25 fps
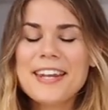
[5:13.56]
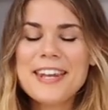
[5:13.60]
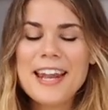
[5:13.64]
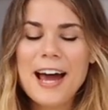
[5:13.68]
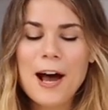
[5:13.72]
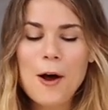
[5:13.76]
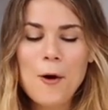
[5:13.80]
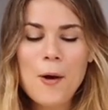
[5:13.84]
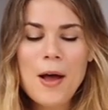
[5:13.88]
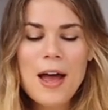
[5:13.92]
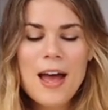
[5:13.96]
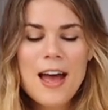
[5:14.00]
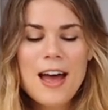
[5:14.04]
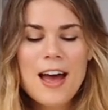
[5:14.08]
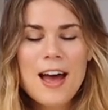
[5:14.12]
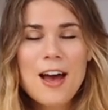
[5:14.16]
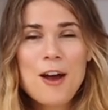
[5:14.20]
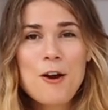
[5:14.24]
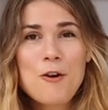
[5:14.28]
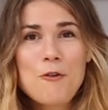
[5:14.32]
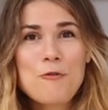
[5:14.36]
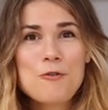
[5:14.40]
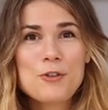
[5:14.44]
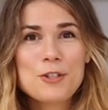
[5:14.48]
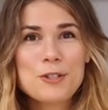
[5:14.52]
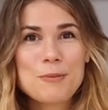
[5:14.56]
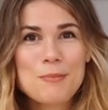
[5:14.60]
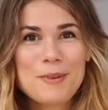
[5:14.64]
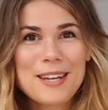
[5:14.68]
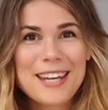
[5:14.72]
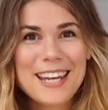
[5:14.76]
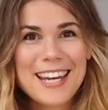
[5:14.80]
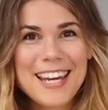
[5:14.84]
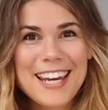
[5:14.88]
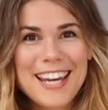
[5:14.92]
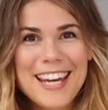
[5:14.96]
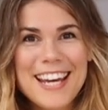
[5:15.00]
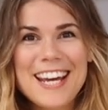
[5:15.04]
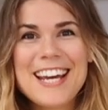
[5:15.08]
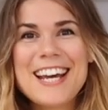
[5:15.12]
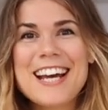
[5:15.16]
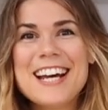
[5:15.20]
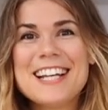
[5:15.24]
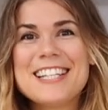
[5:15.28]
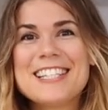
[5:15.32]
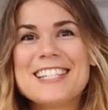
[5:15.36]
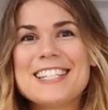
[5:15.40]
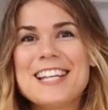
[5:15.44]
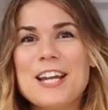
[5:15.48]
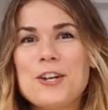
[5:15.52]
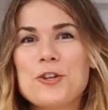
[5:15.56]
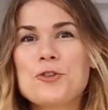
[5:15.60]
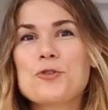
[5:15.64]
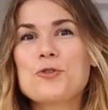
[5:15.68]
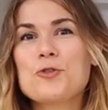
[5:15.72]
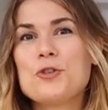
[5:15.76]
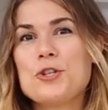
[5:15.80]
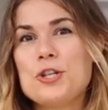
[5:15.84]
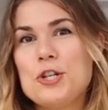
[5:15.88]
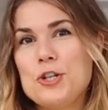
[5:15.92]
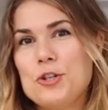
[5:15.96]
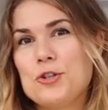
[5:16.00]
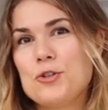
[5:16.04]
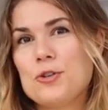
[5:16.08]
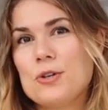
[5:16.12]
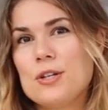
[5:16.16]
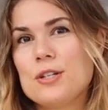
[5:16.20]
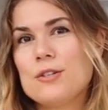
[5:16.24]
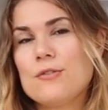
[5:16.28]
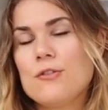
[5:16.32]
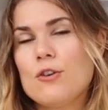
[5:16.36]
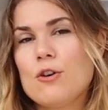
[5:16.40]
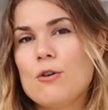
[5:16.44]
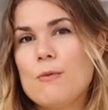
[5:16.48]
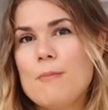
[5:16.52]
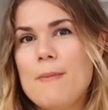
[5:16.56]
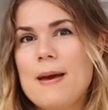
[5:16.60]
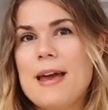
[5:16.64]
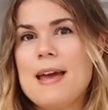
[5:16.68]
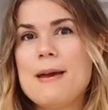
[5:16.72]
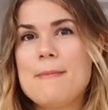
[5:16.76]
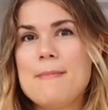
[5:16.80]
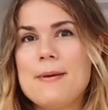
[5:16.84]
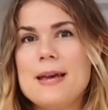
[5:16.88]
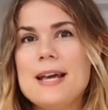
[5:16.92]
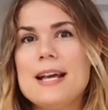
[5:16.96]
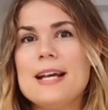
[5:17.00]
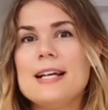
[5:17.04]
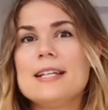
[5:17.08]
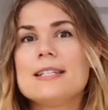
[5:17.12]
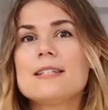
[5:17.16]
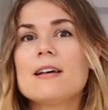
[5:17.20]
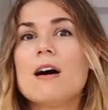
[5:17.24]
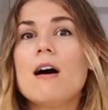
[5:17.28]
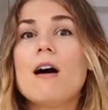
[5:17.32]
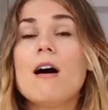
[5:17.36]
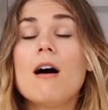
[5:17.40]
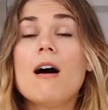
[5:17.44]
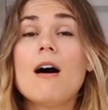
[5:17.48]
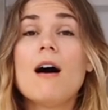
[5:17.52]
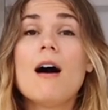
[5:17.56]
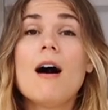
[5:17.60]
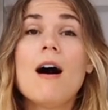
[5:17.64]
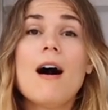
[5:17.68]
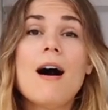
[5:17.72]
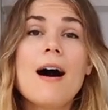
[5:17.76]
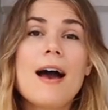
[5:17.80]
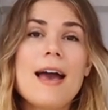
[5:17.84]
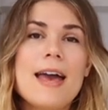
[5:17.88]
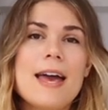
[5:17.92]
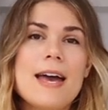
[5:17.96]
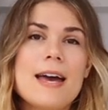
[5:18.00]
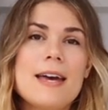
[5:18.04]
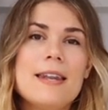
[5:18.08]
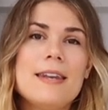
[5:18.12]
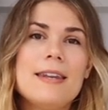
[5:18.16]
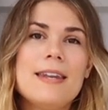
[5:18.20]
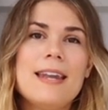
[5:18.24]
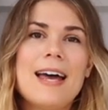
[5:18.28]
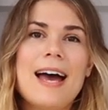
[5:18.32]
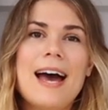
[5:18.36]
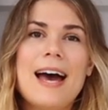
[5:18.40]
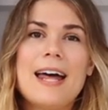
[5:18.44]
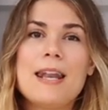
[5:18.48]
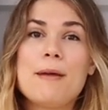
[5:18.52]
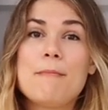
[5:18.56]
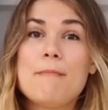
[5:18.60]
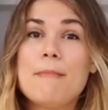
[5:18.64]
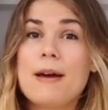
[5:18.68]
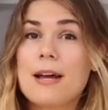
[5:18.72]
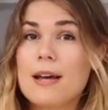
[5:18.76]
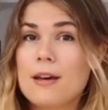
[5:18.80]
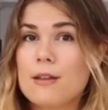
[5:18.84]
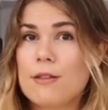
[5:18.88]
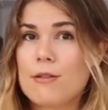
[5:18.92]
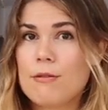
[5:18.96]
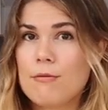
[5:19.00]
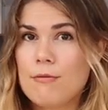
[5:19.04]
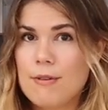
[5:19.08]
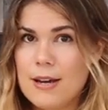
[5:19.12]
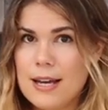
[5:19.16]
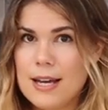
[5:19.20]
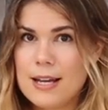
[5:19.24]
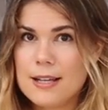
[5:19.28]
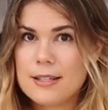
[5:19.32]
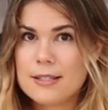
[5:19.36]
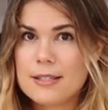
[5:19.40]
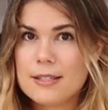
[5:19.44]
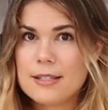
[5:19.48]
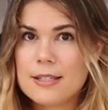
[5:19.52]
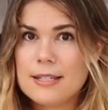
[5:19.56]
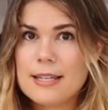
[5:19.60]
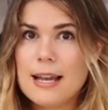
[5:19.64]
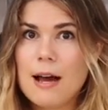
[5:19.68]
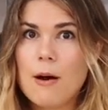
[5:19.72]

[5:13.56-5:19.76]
Now, some key essential nutrients for your babies are iron and omega-3s.